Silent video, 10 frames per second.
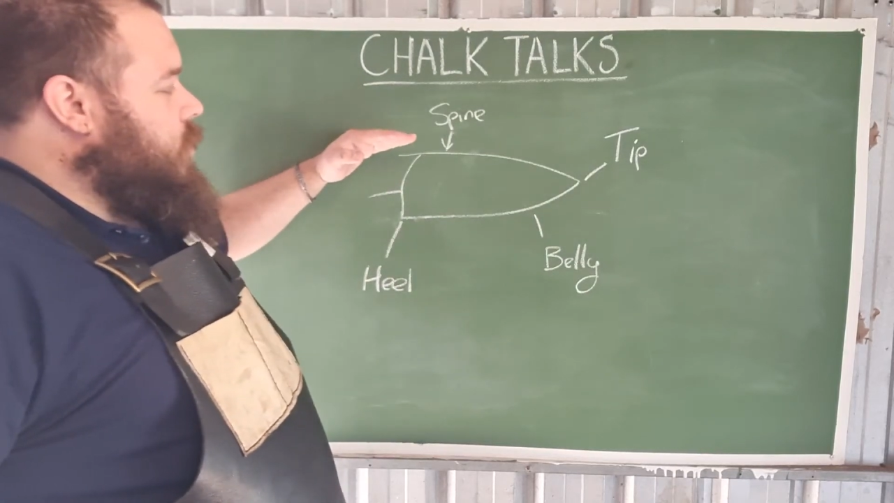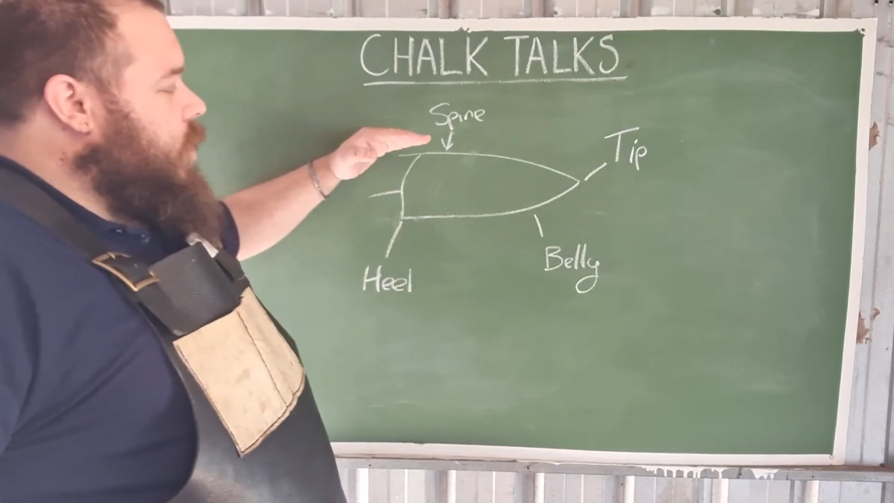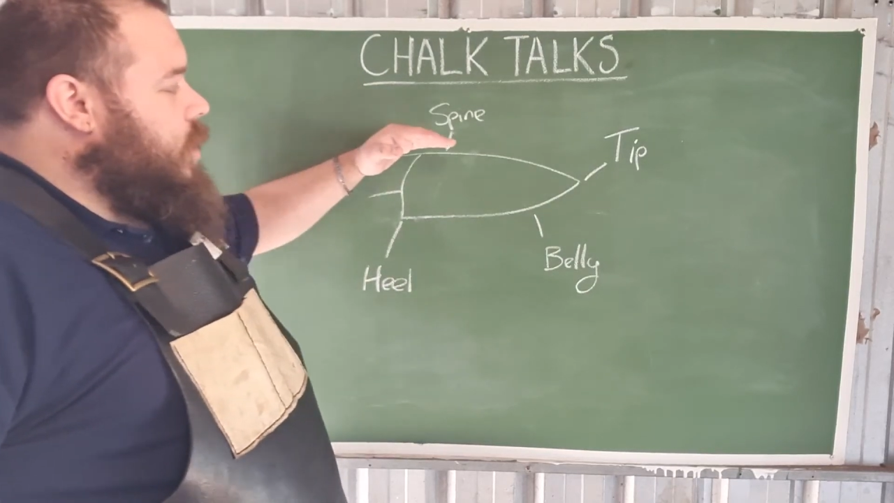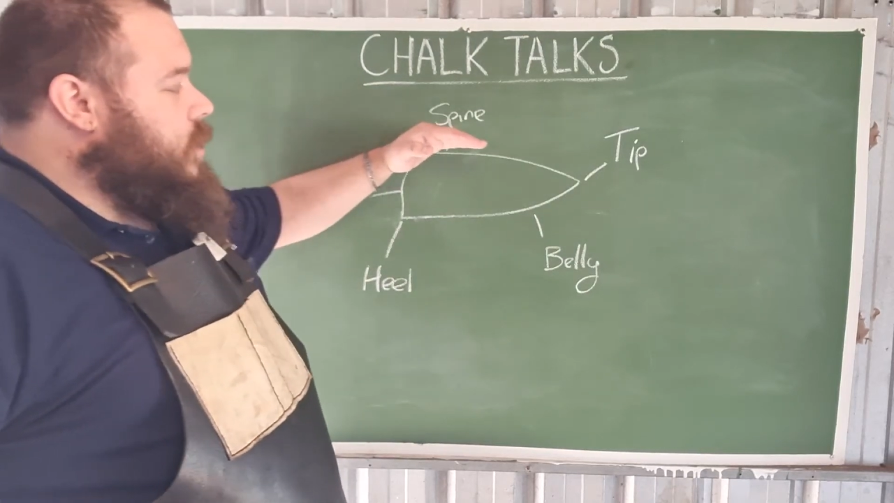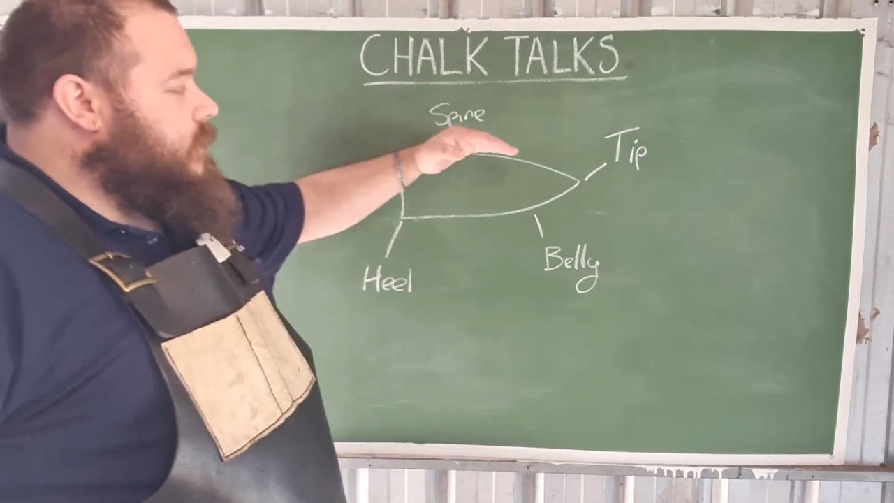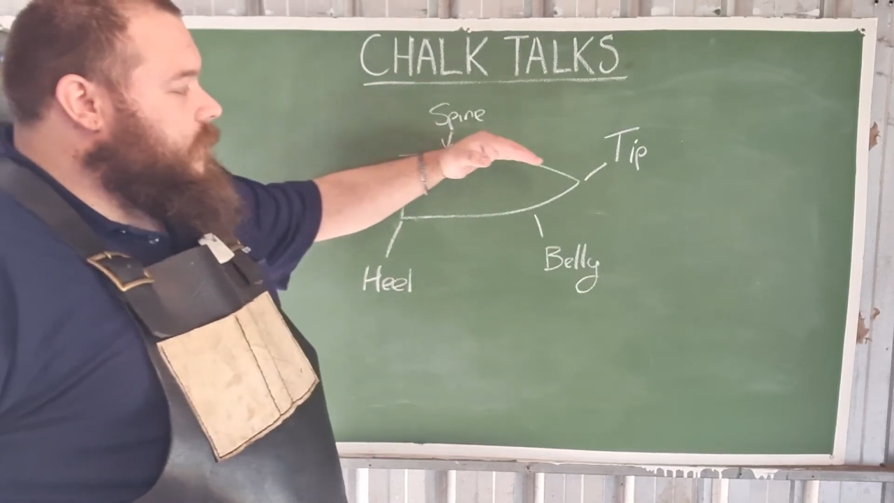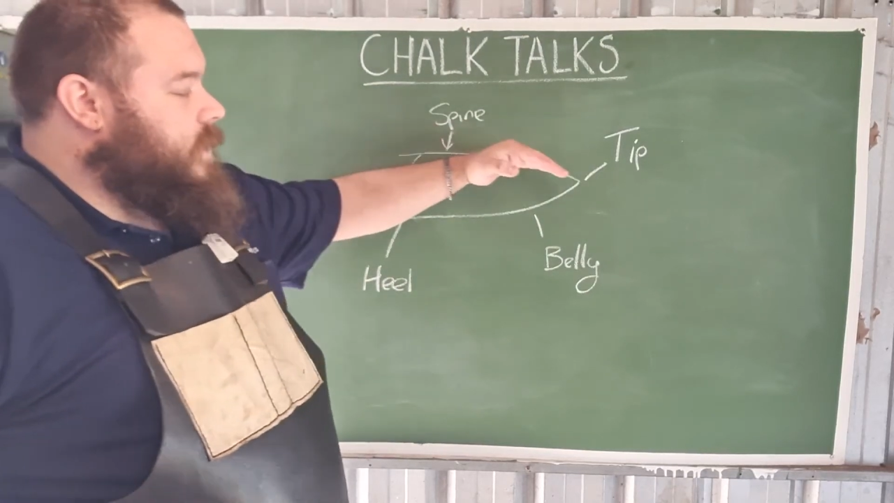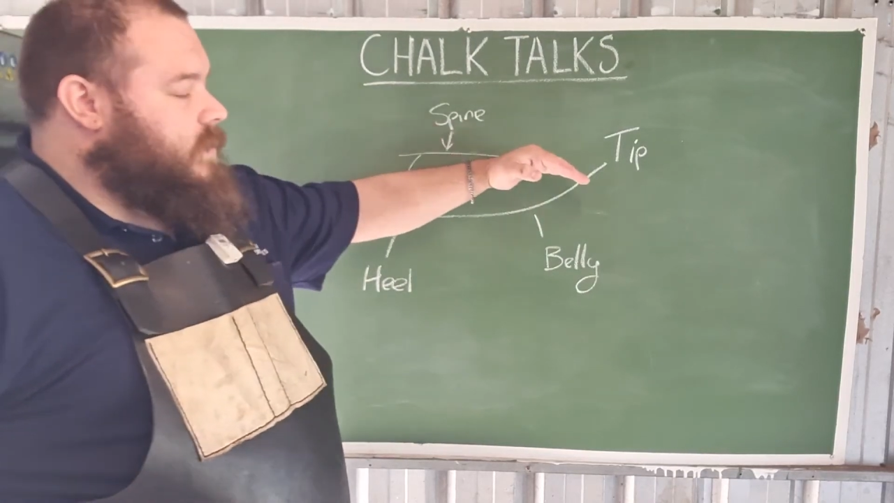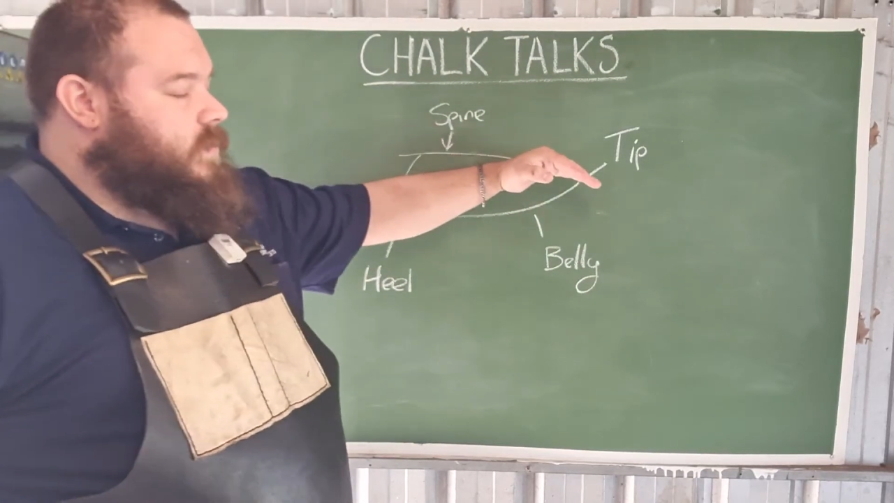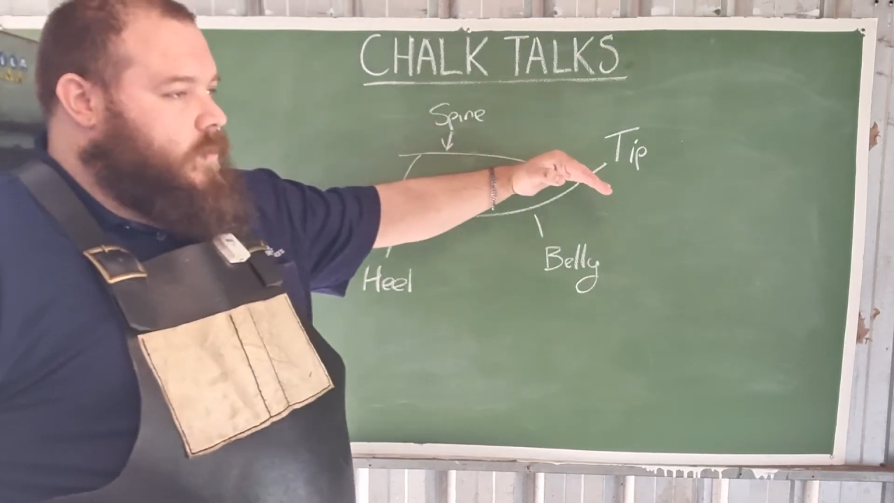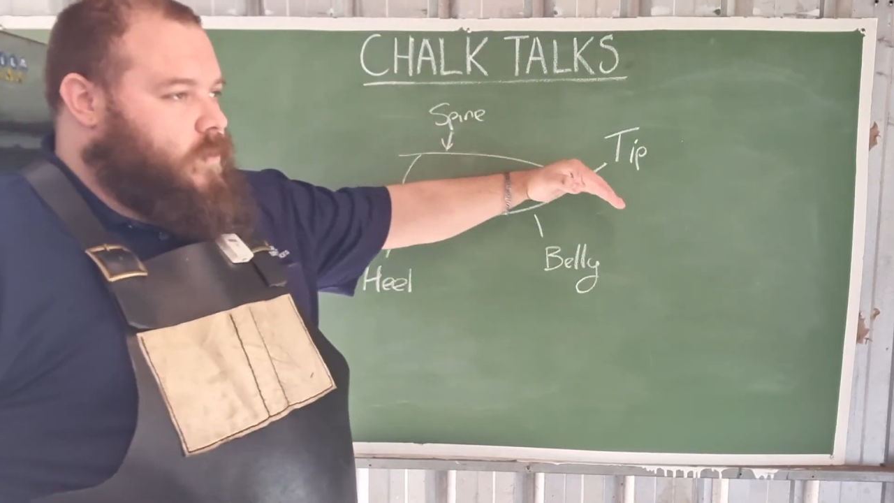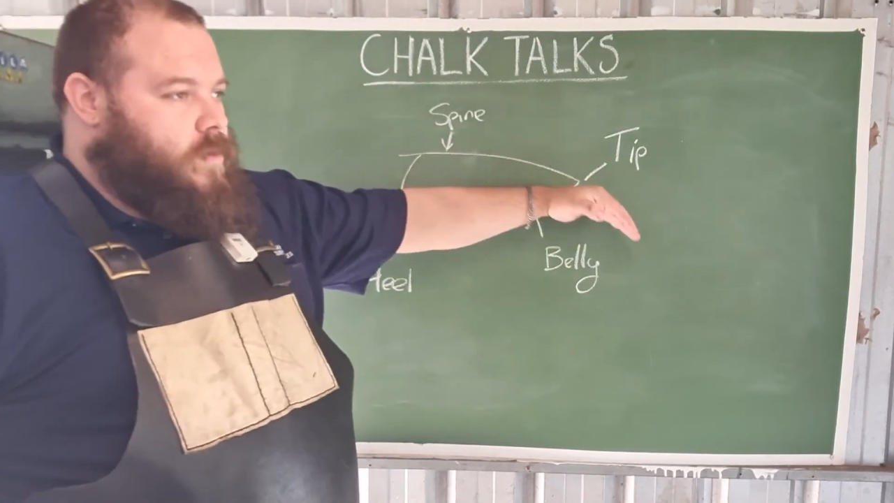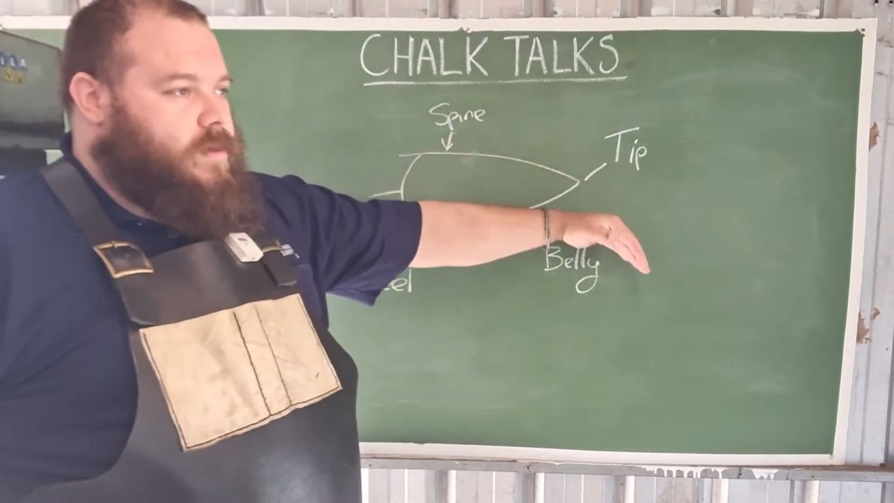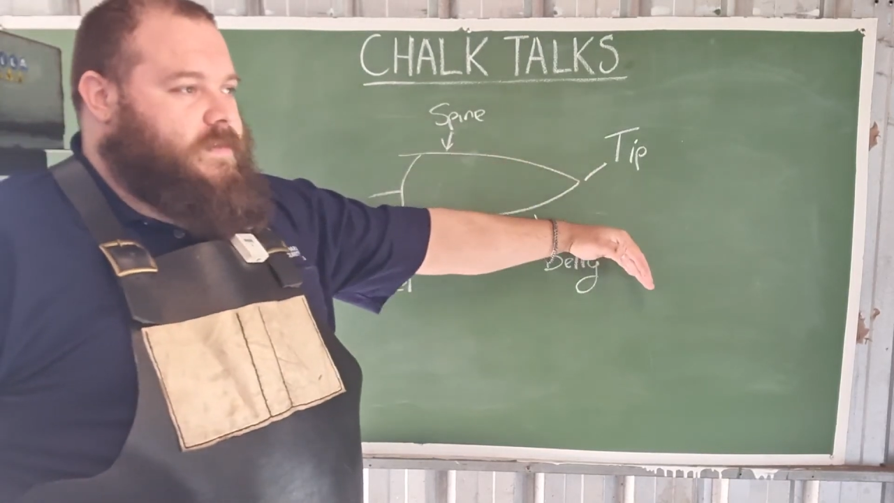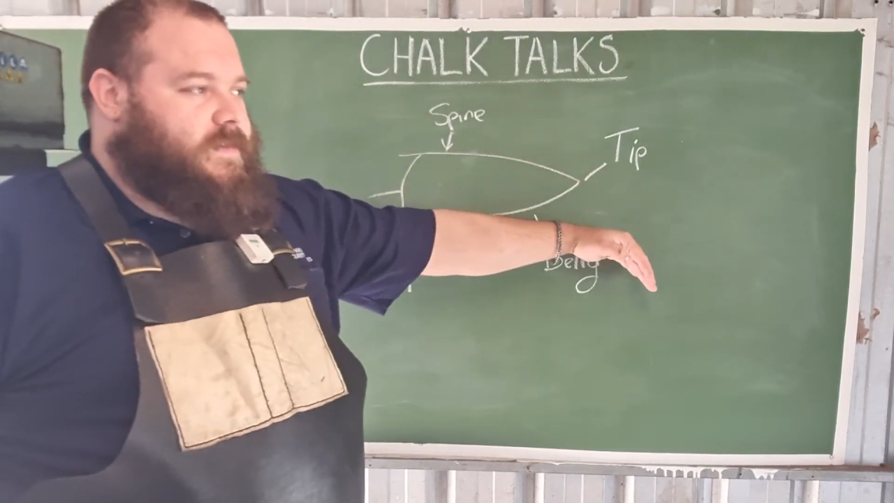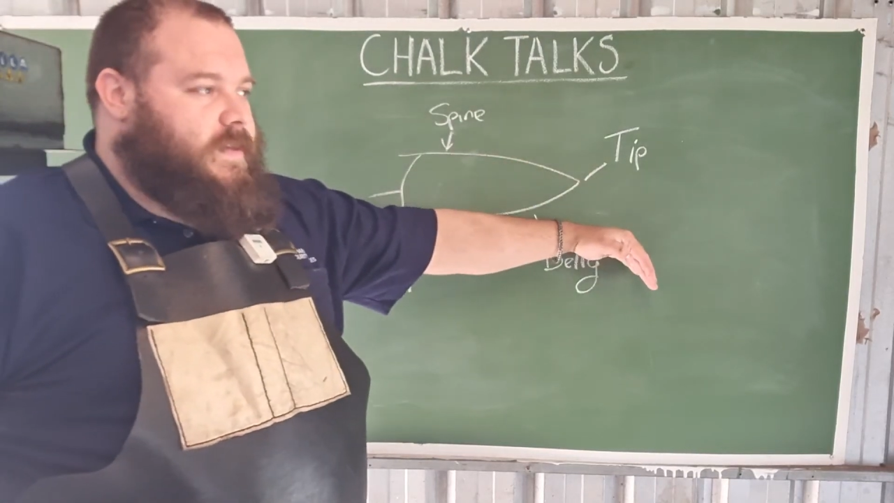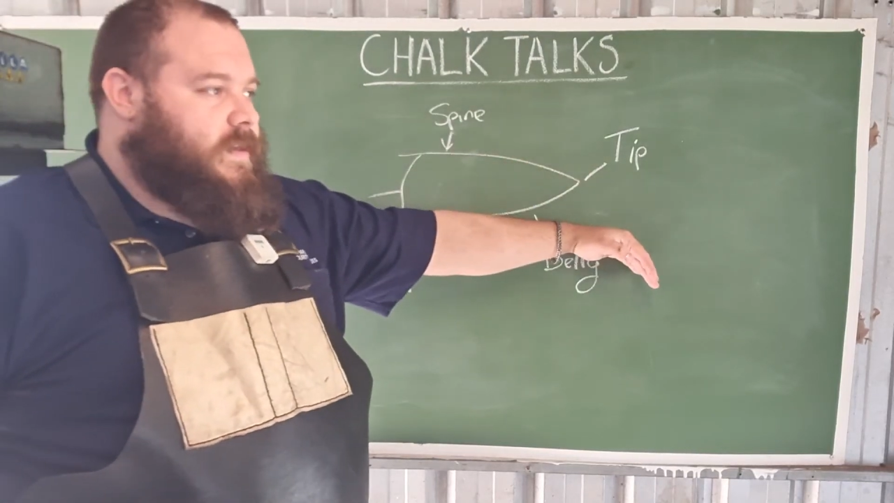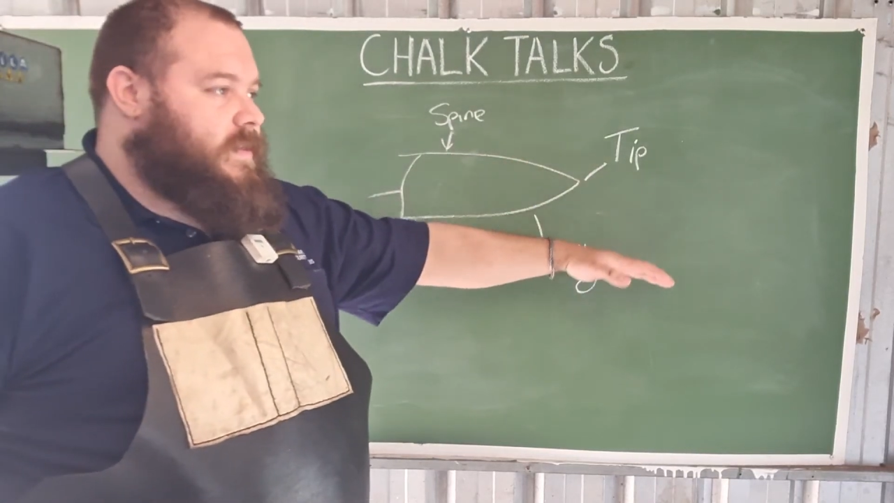curved towards